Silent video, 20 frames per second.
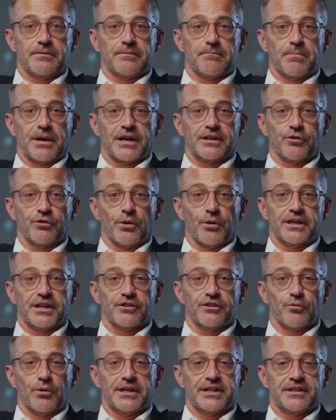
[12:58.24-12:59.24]
By
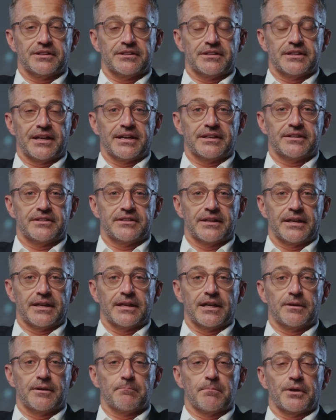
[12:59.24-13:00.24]
2026,
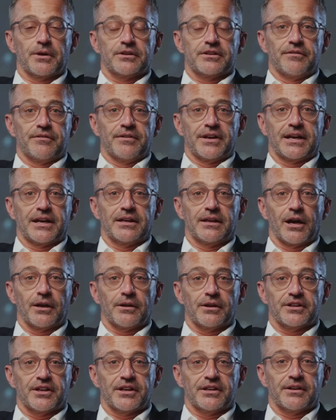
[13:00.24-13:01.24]
immersive
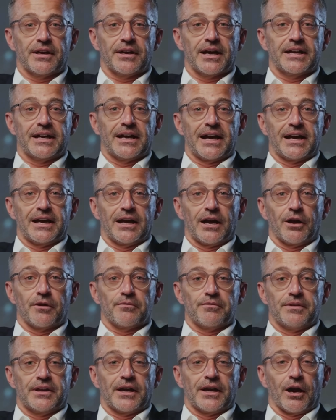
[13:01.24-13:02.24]
technologies like
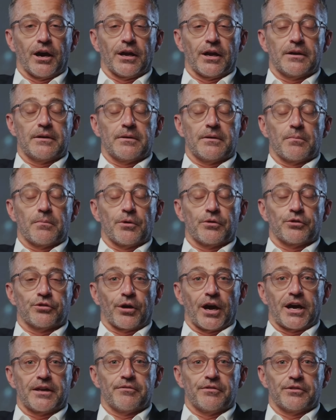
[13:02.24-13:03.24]
AR VR will
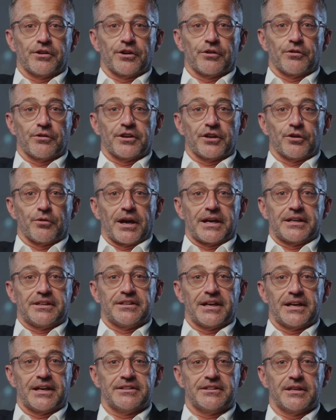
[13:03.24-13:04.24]
drive new UX
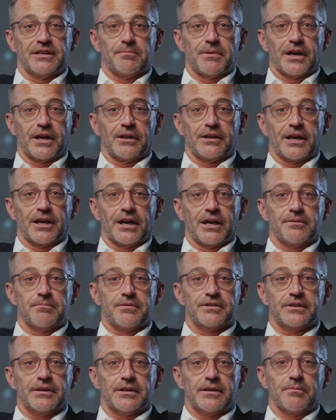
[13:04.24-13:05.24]
testing
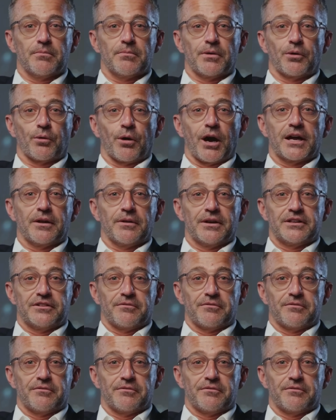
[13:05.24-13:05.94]
paradigms, requiring